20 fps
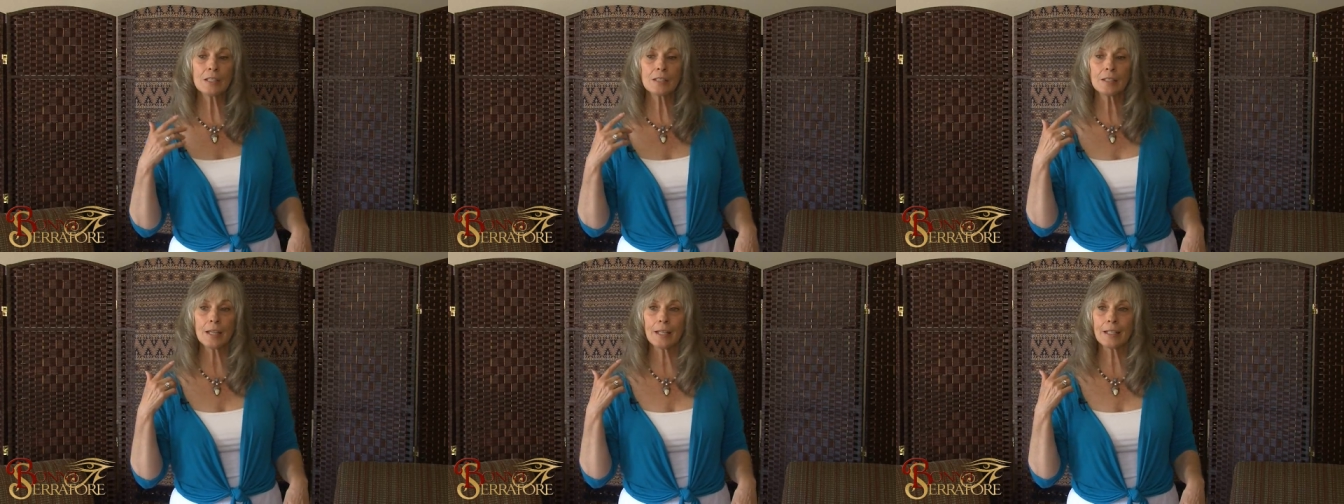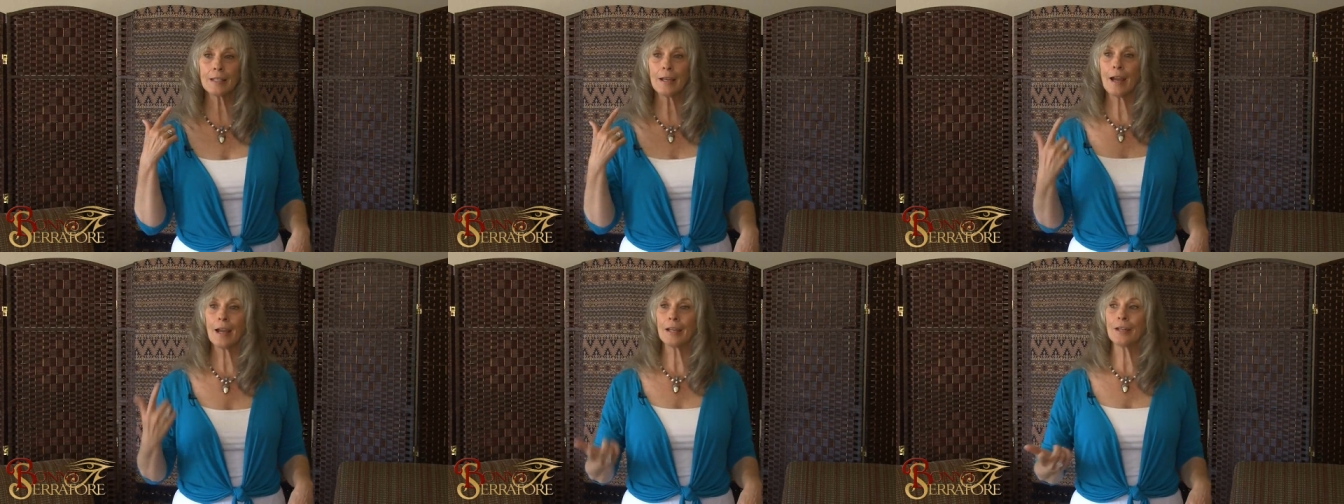
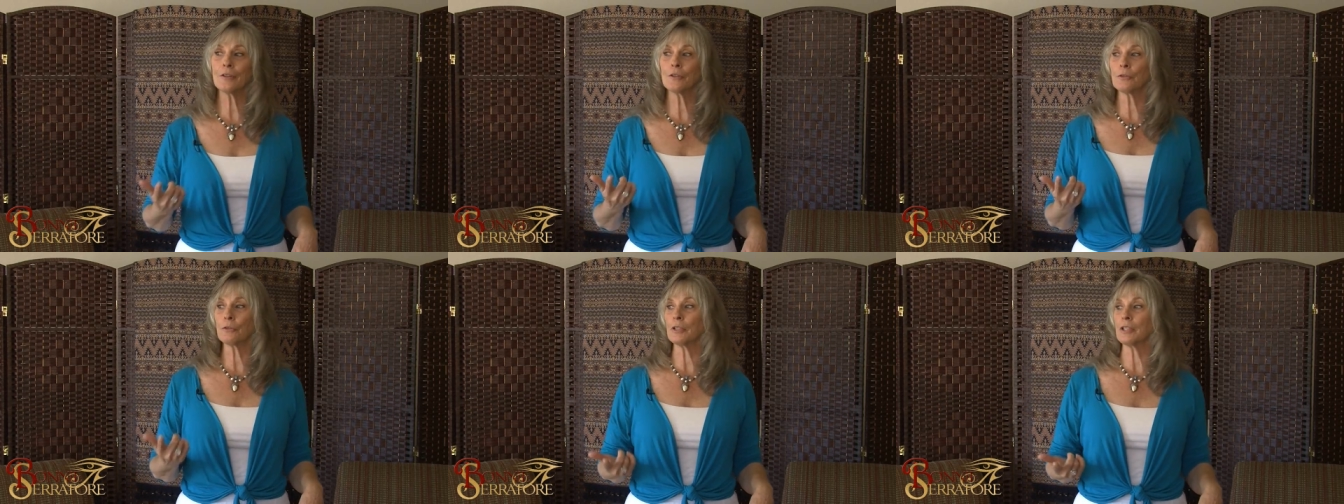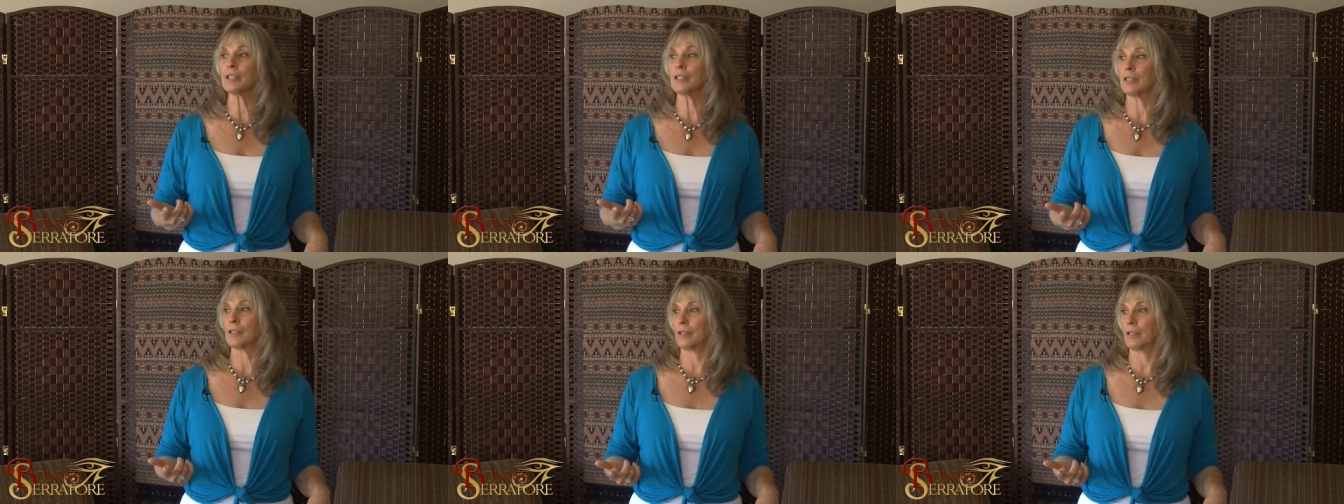
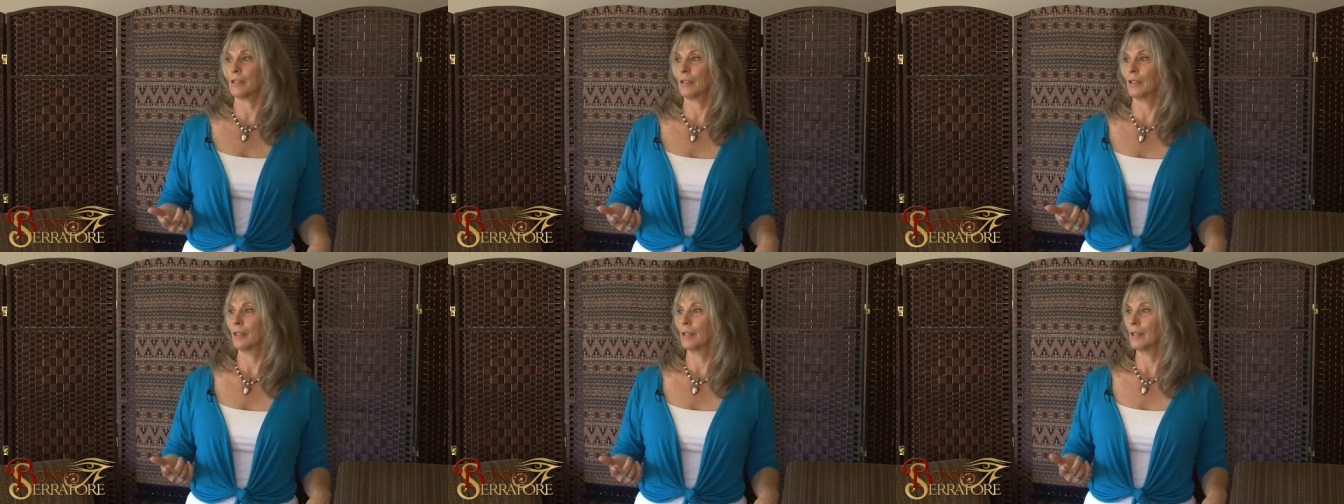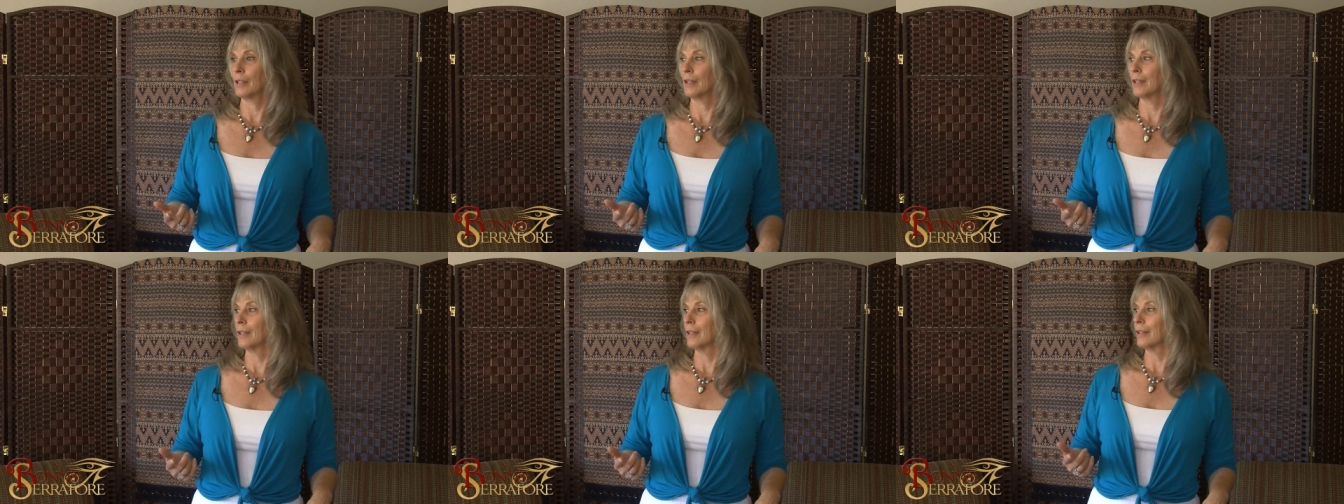psychiatrists
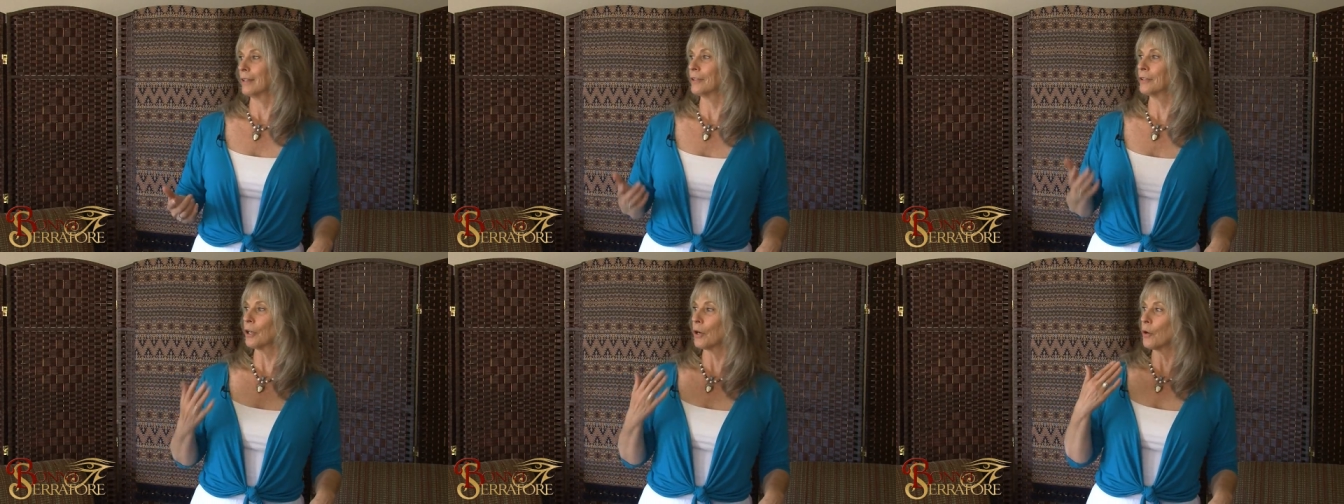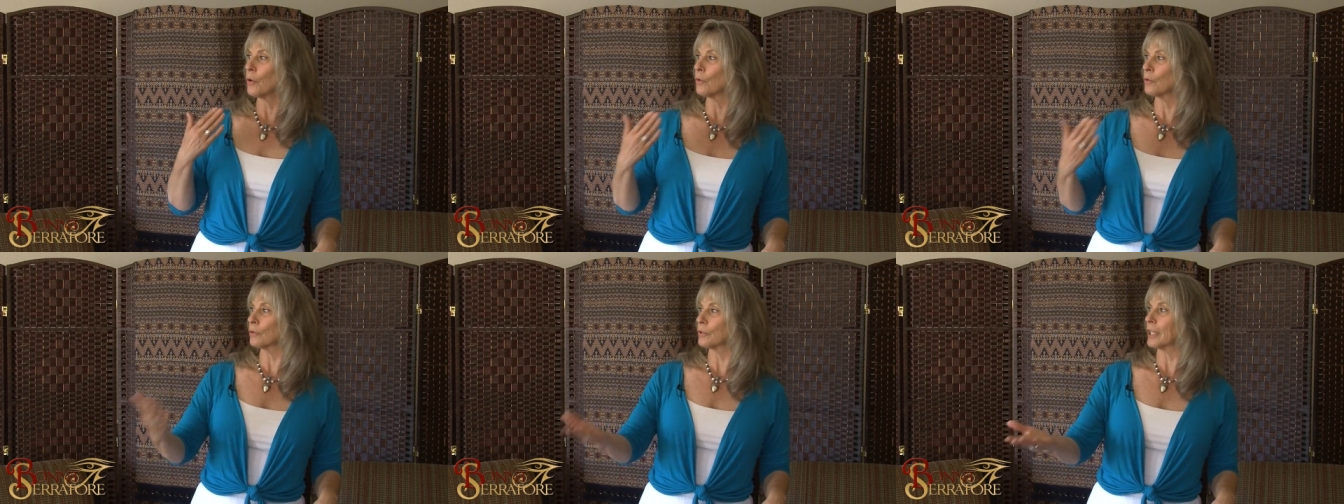
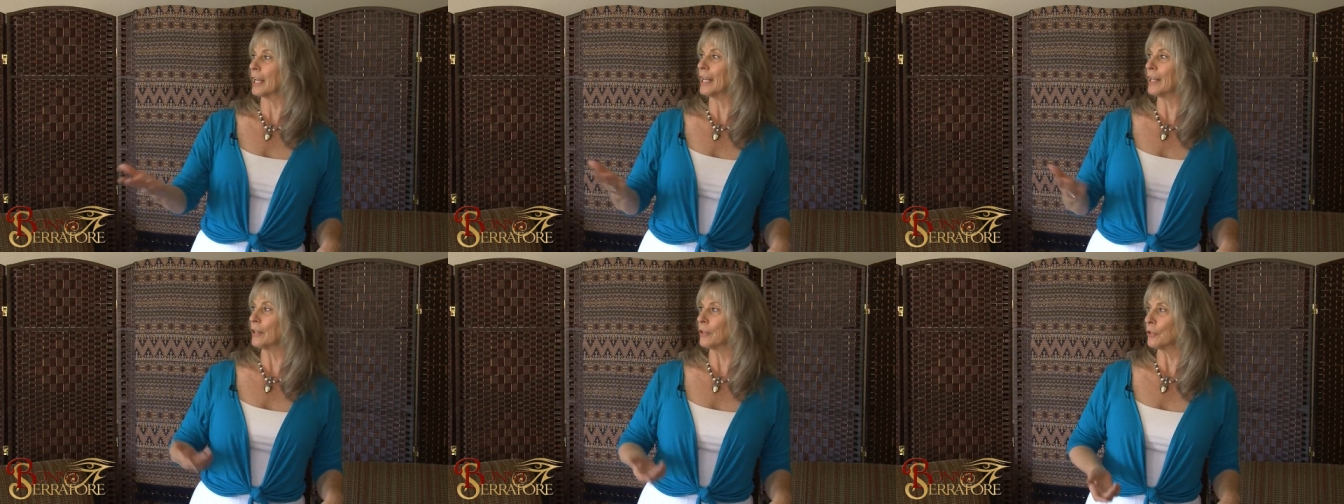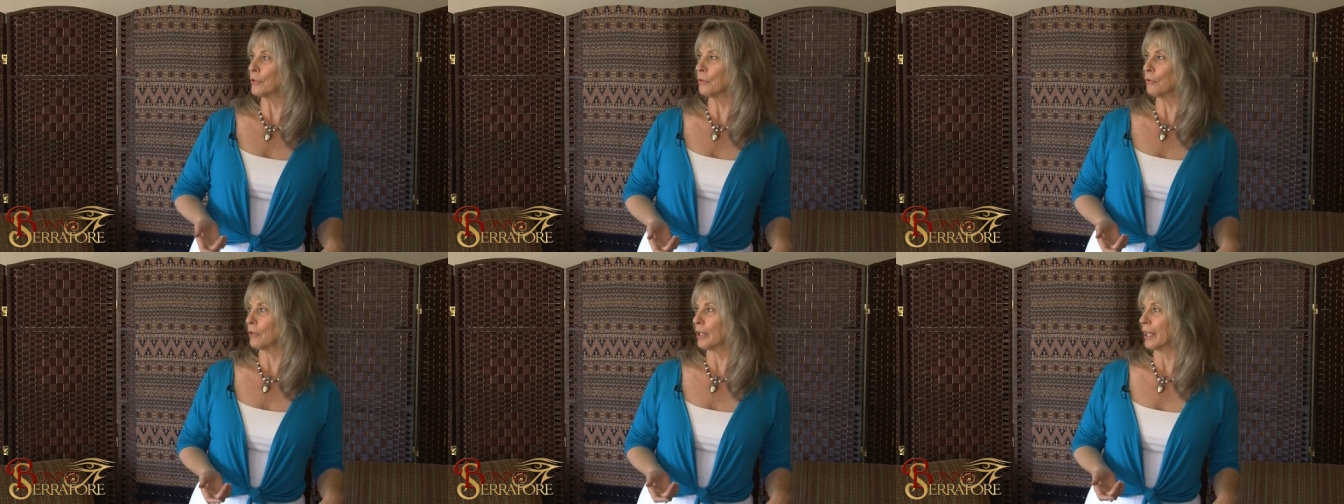don't take
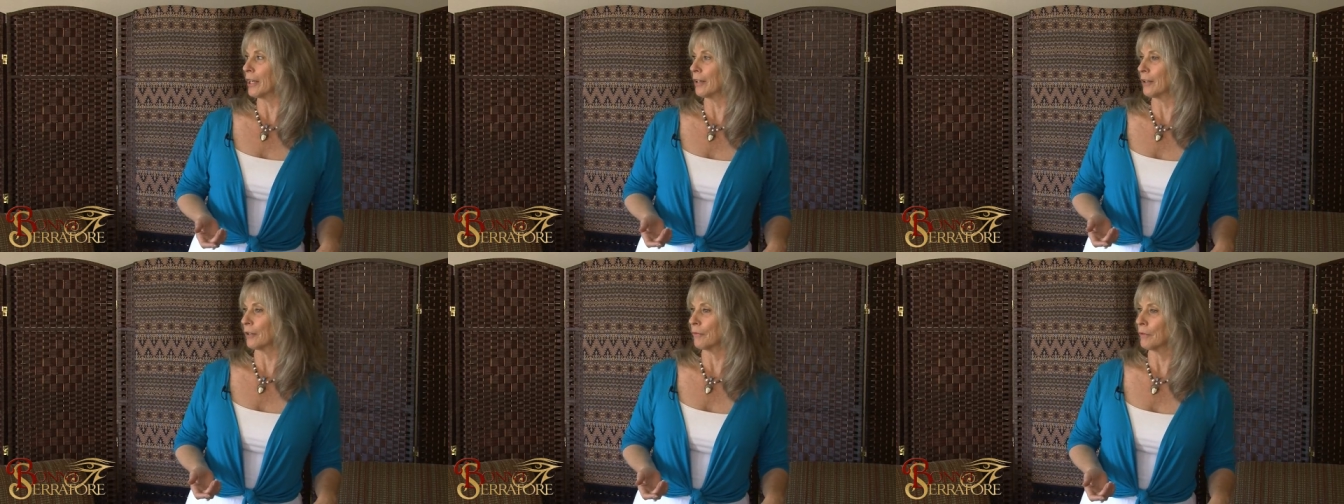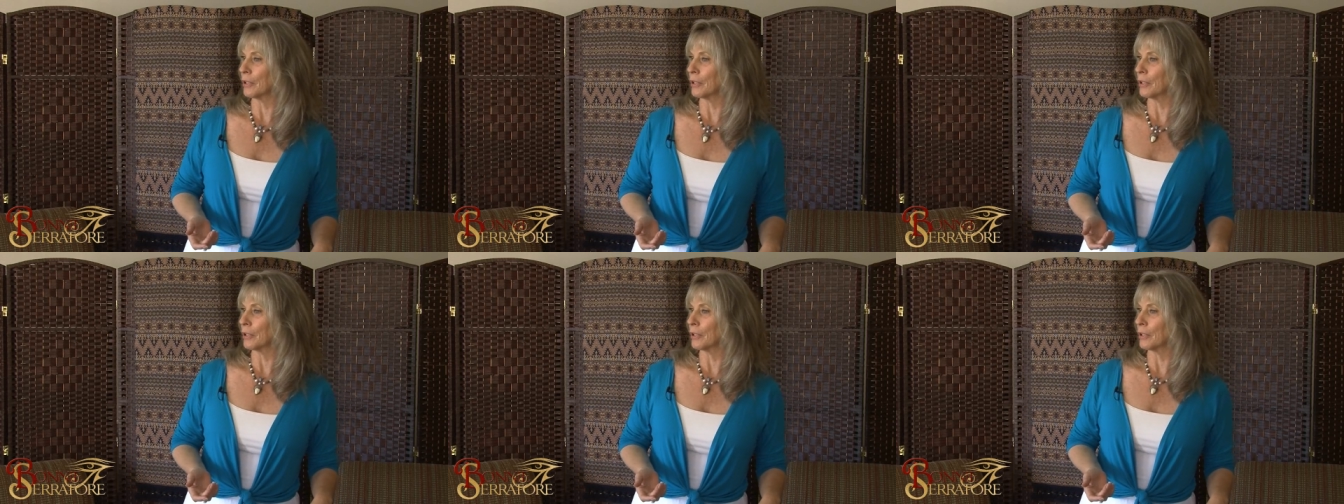you there.